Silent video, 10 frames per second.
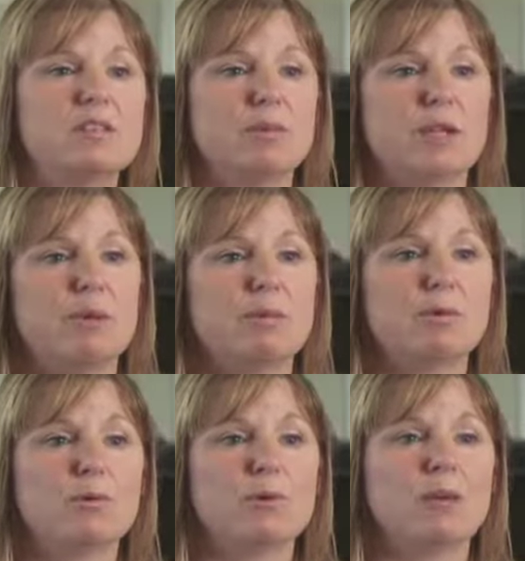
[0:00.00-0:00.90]
to 20 people
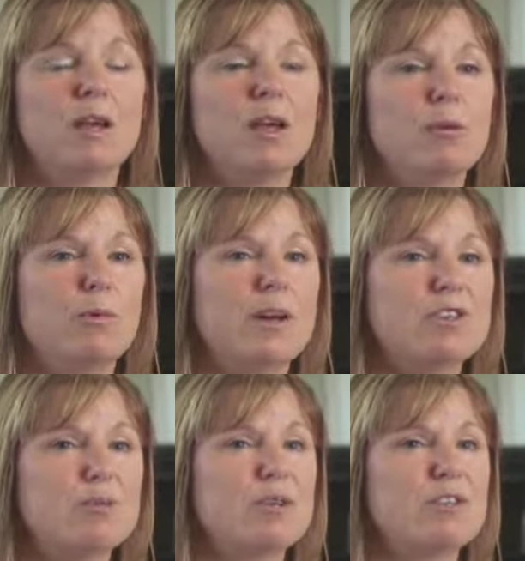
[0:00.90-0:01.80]
going, we
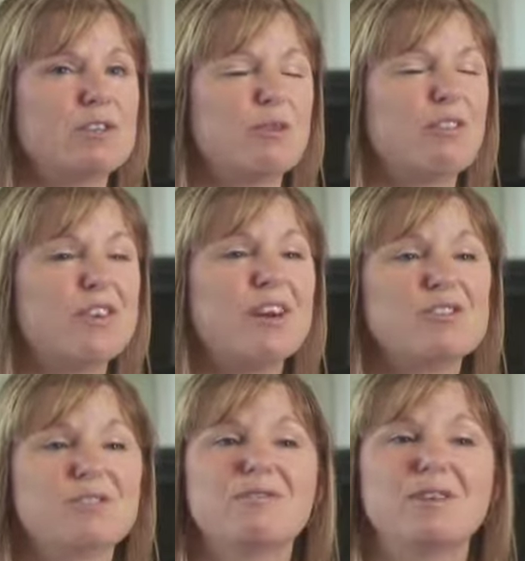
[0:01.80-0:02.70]
actually worked out about
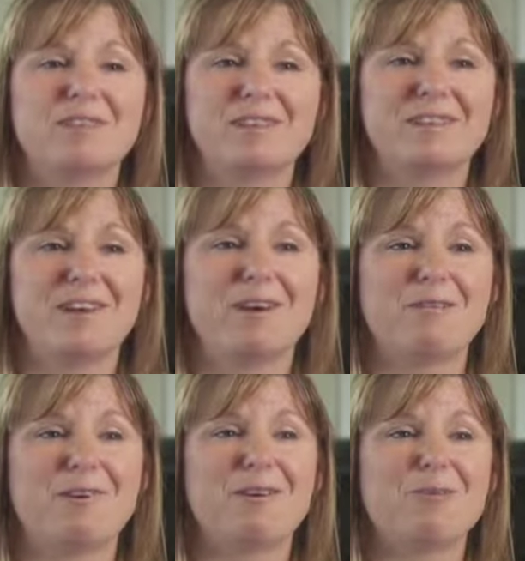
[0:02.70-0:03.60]
350 staff
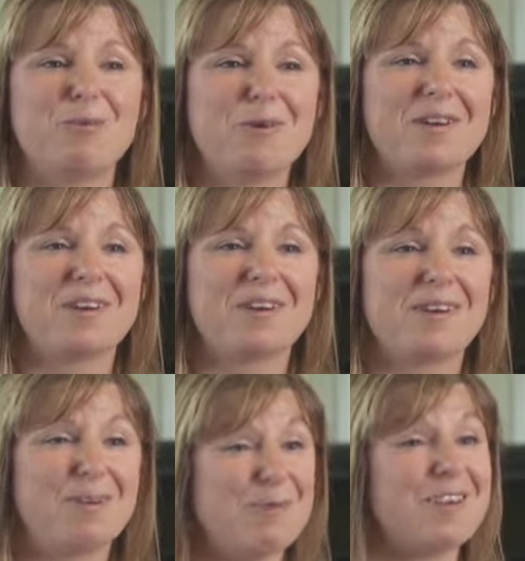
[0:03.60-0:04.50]
are out walking
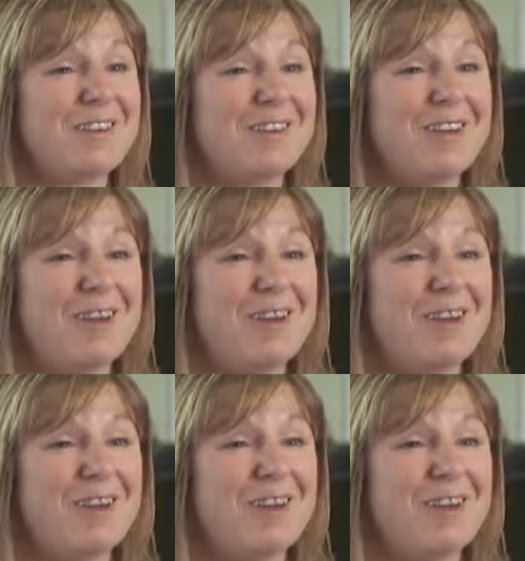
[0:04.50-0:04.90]
in a week.